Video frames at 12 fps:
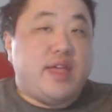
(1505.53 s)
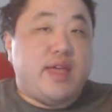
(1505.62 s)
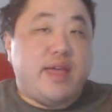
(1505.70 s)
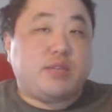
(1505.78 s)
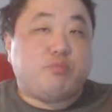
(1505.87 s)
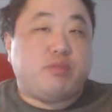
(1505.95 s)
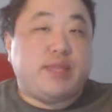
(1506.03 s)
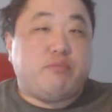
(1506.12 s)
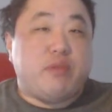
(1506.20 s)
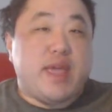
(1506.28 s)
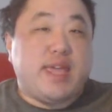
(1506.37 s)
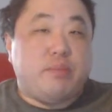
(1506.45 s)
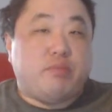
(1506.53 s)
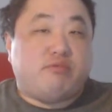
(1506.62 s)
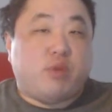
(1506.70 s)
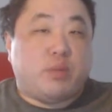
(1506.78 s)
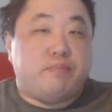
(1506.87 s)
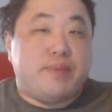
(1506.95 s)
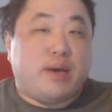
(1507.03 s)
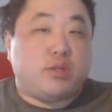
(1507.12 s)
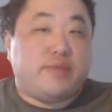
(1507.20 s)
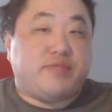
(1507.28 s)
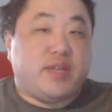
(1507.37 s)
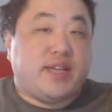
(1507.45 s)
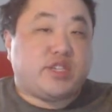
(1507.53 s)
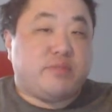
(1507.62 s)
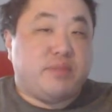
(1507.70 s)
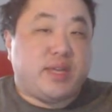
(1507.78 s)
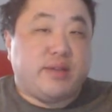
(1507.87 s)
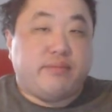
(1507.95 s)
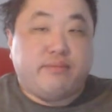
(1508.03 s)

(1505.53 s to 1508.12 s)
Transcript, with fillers: It's pretty hitting below the belt, if you ask me.